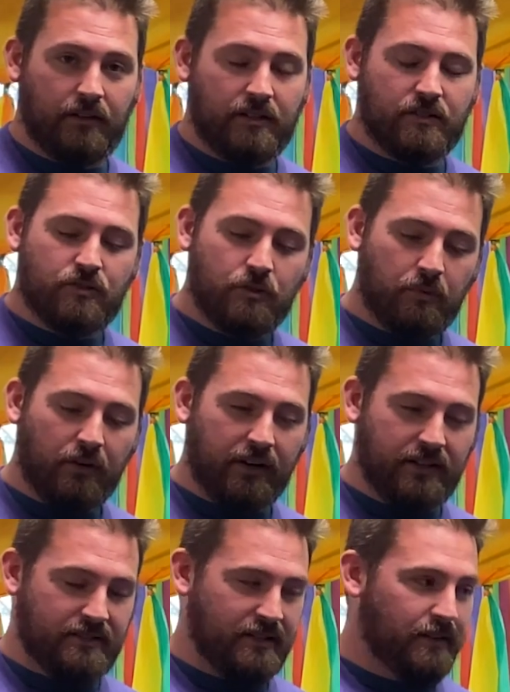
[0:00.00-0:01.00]
Super
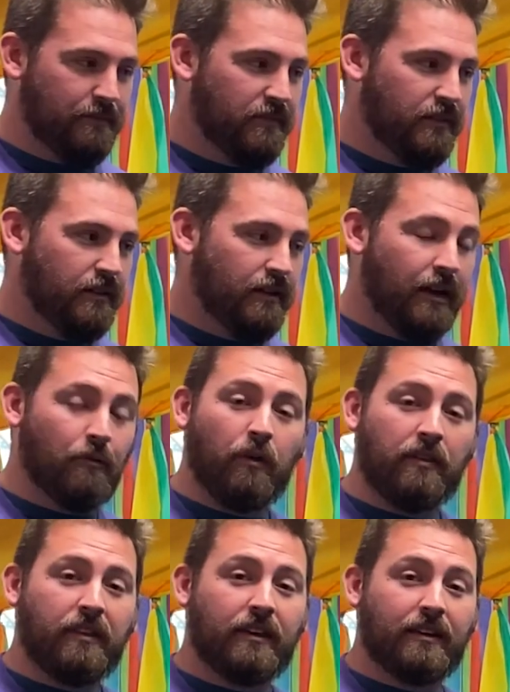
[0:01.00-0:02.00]
easy. And
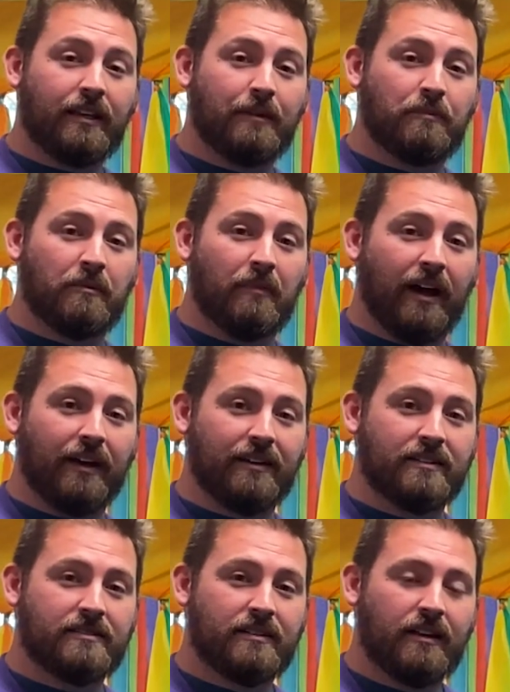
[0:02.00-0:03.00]
one thing to keep in mind
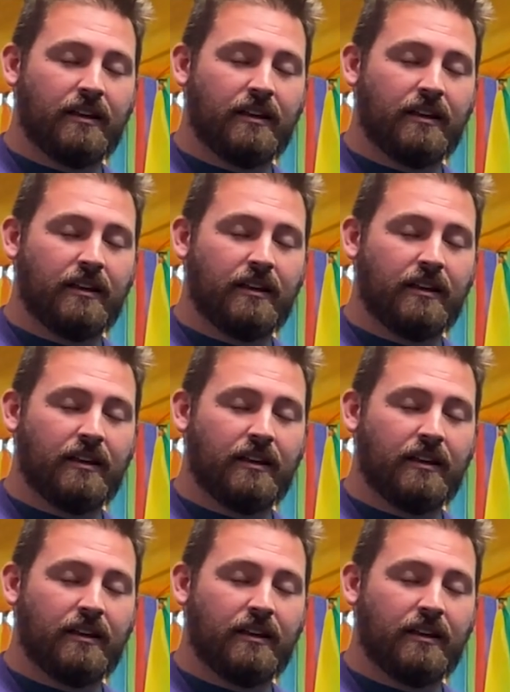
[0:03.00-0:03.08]
is,